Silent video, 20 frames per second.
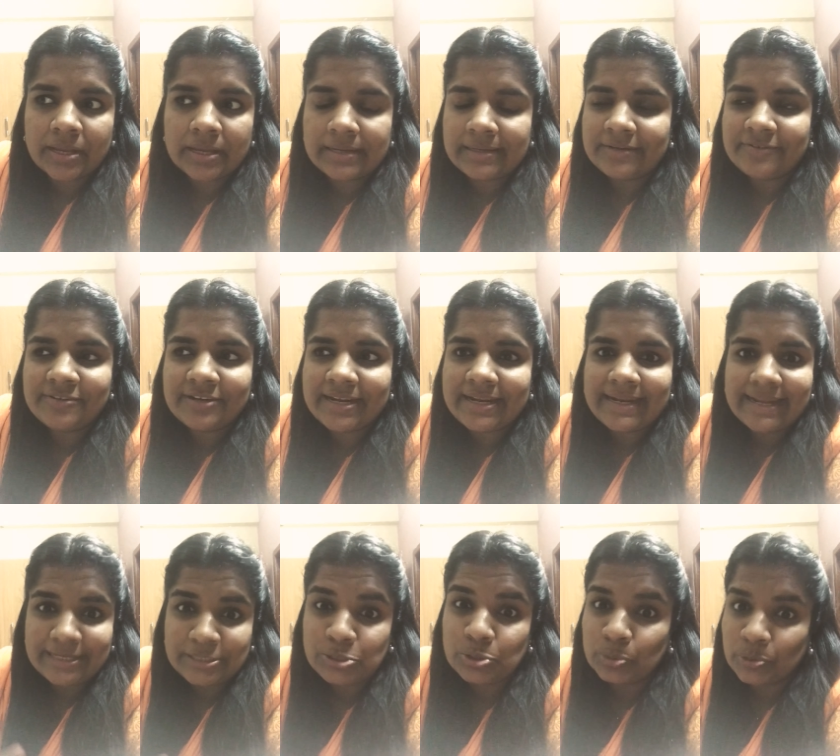literally
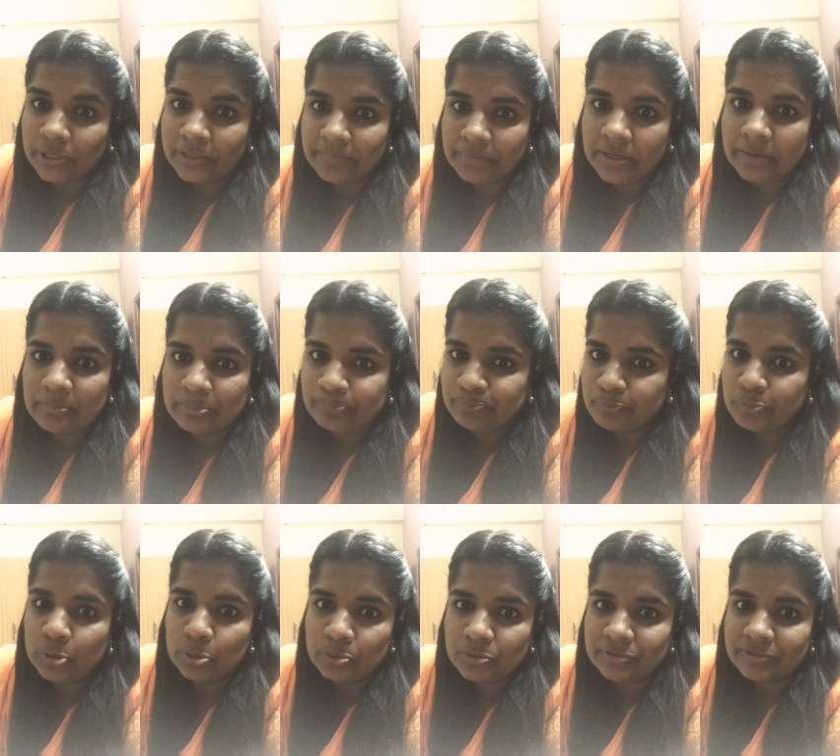like Sonam
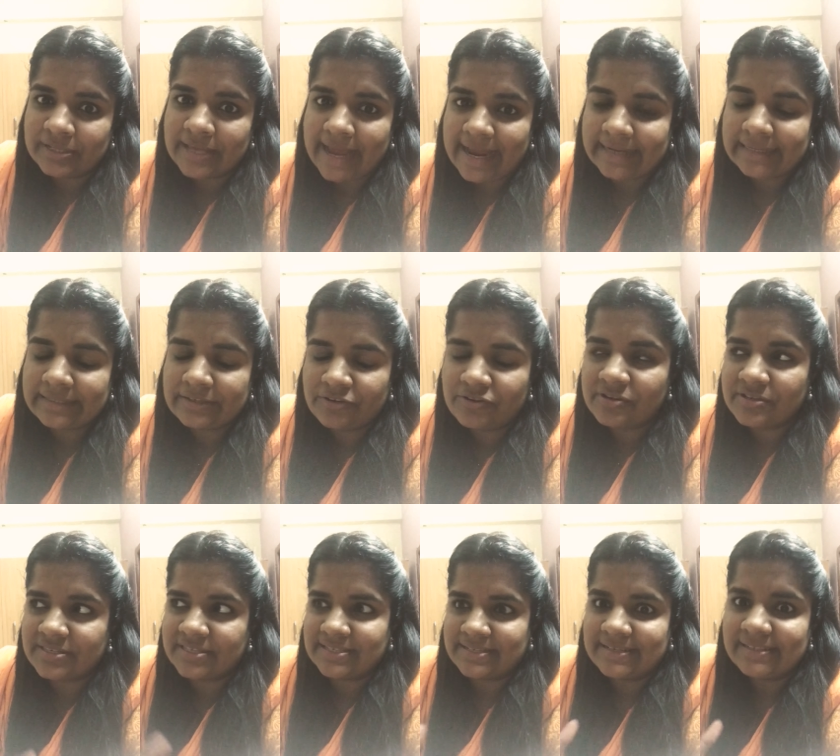Kapoor, the
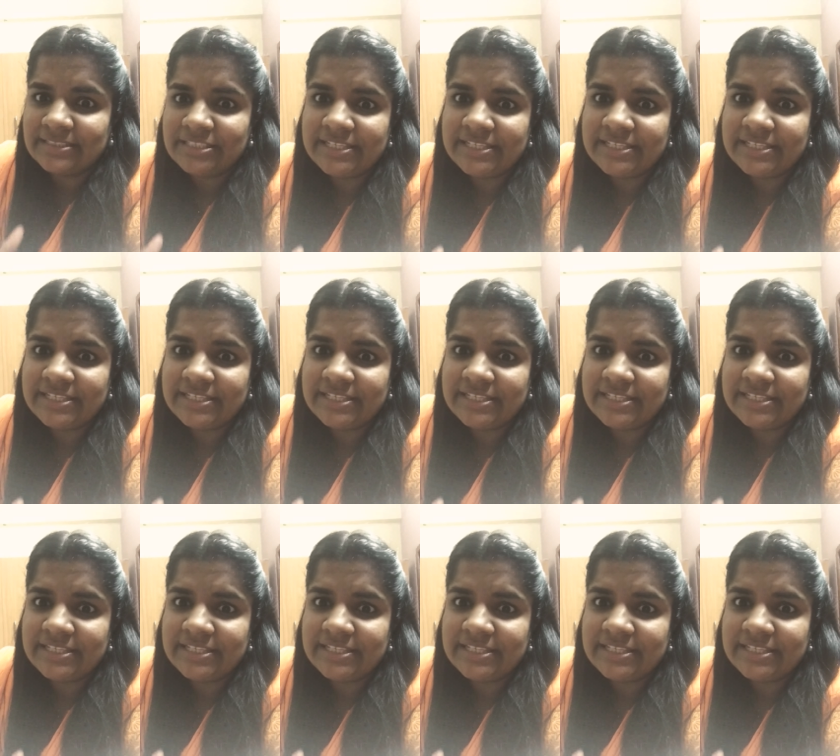actress, na,